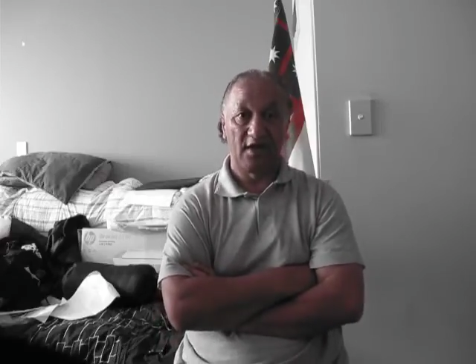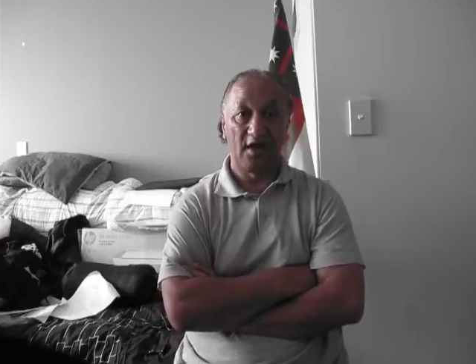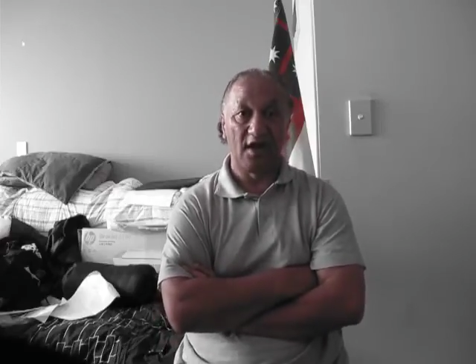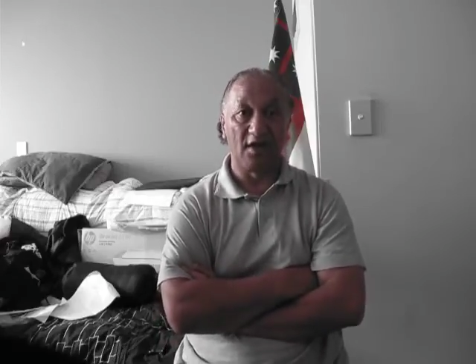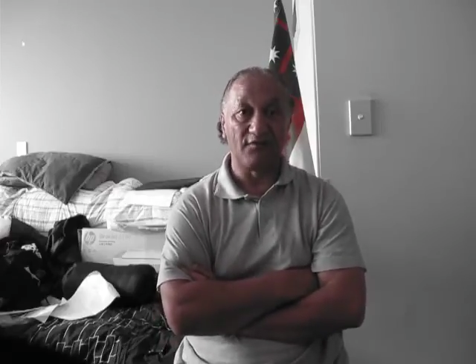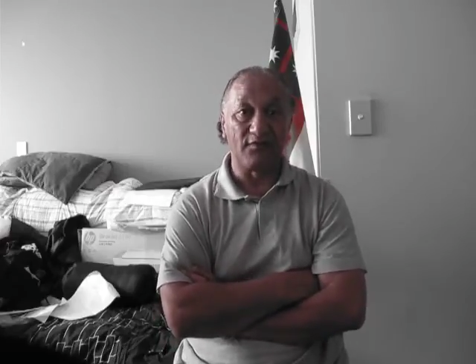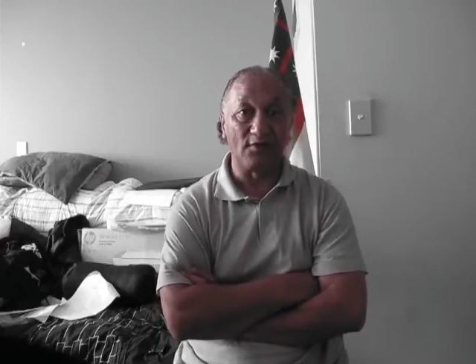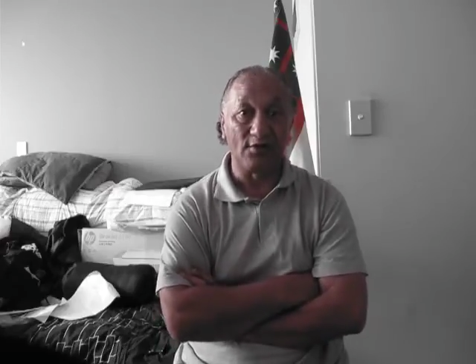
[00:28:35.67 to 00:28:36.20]

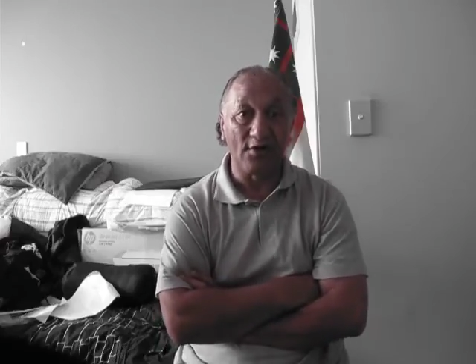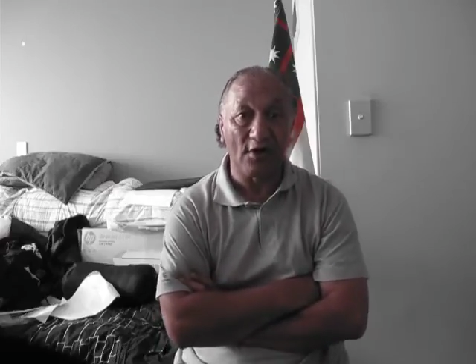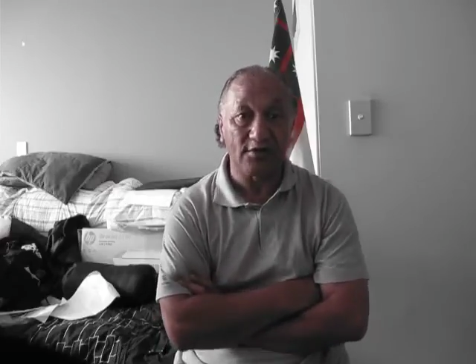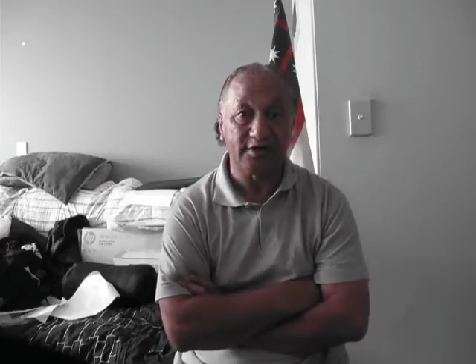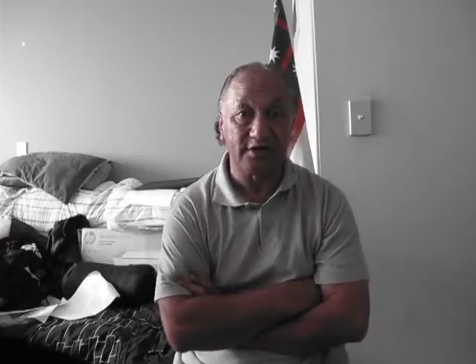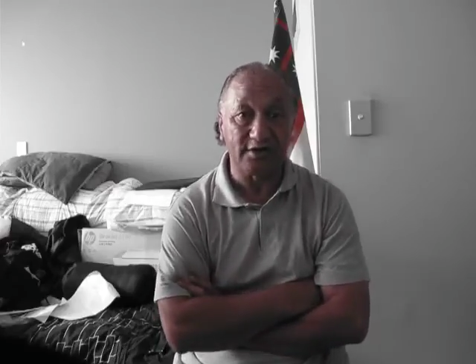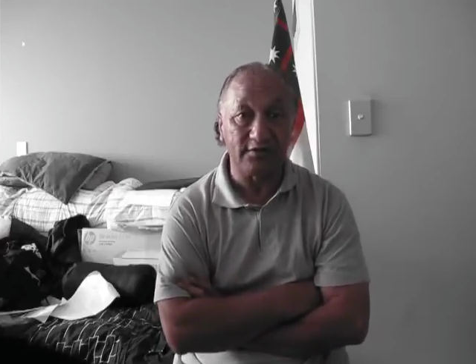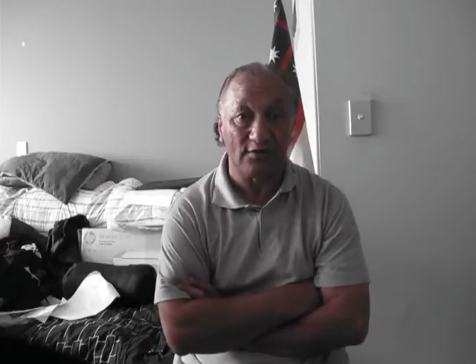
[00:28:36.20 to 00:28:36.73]
I've
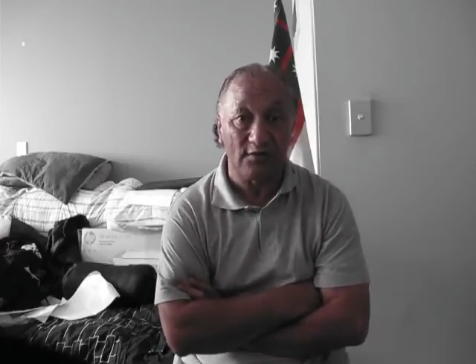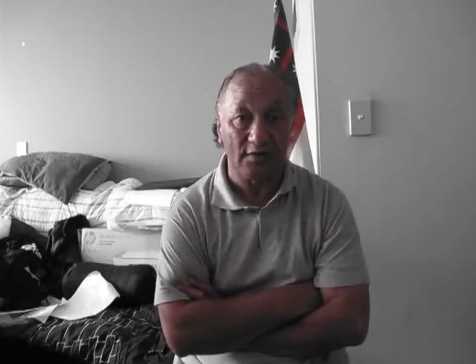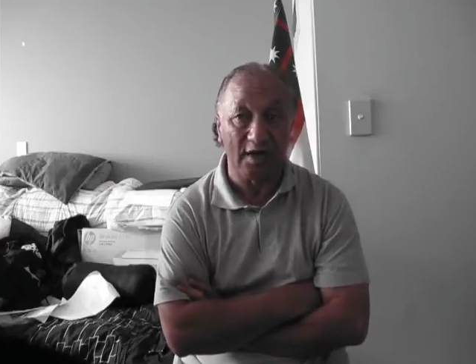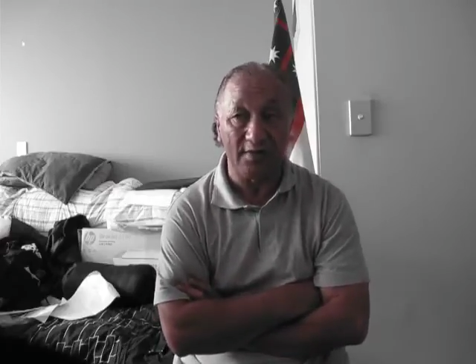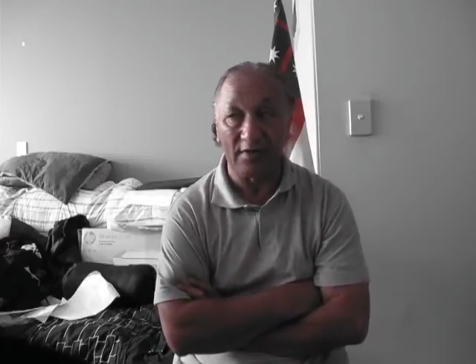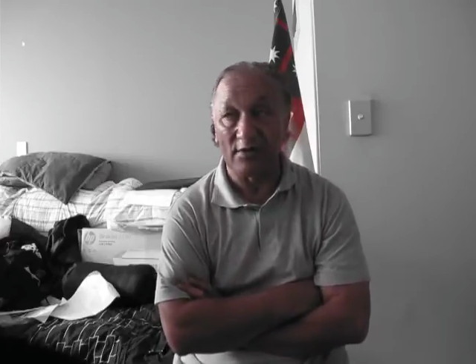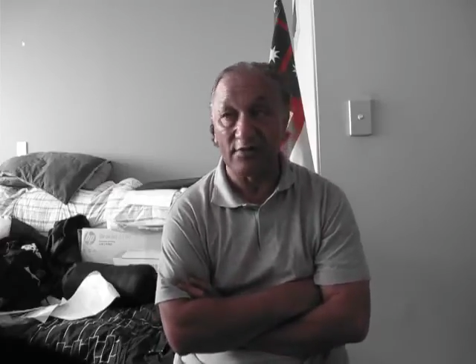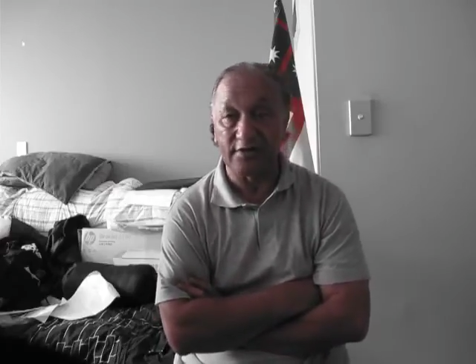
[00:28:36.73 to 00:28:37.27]
locked it all
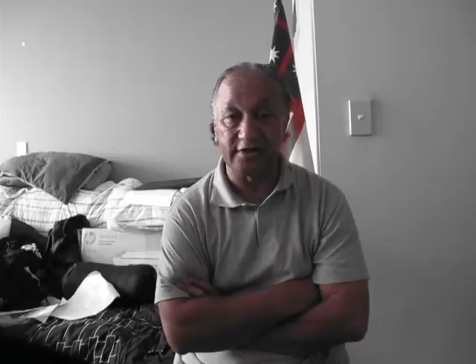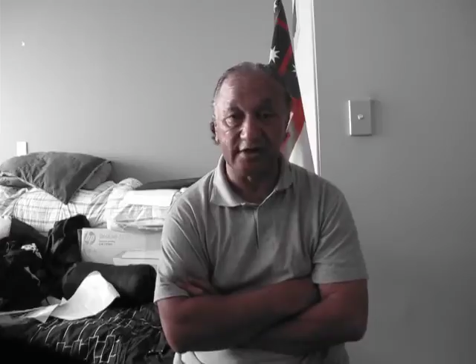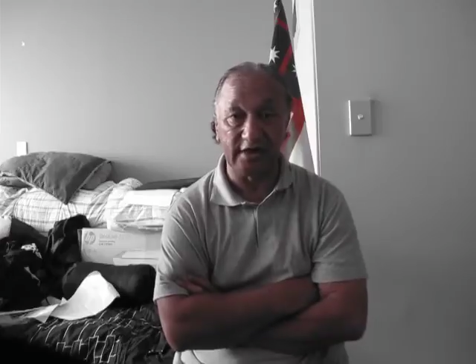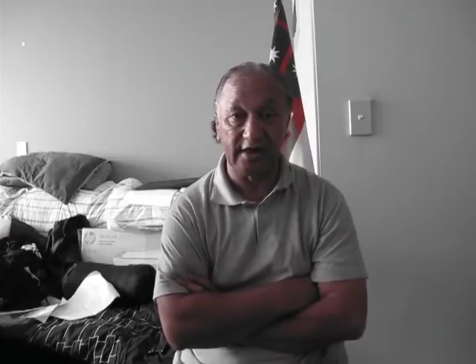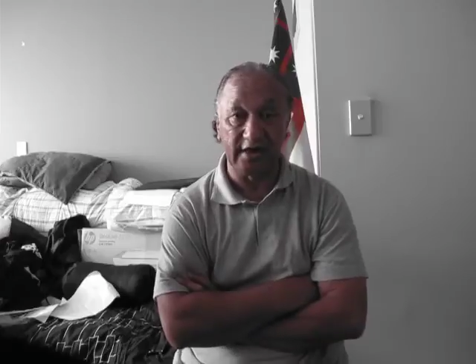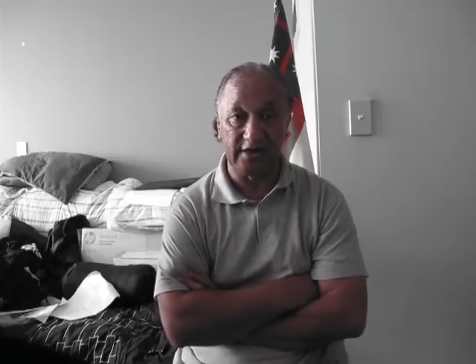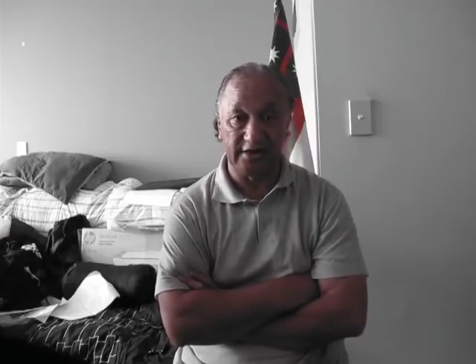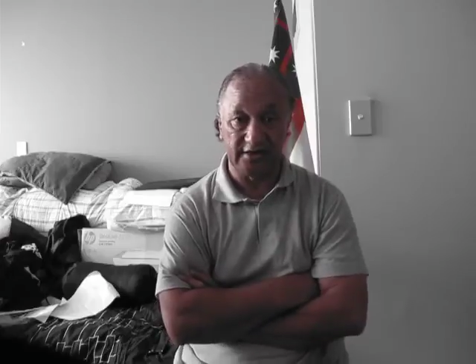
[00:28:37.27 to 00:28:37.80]
up. I went to
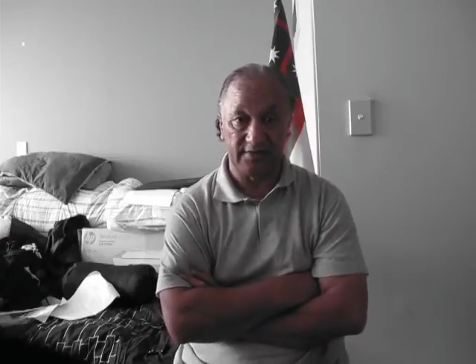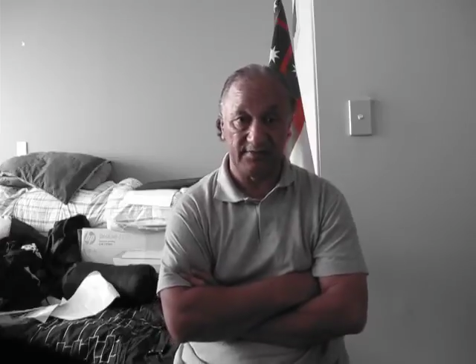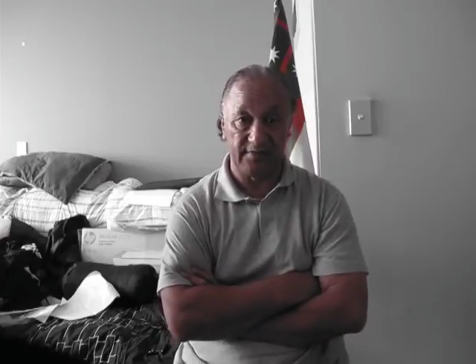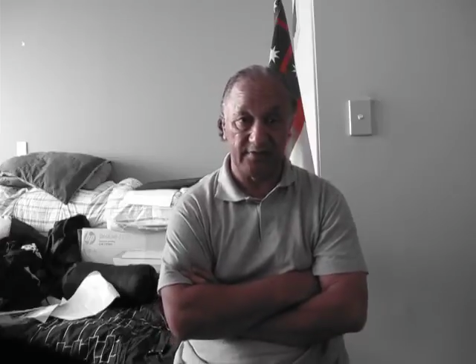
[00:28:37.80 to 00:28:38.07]
Kingi's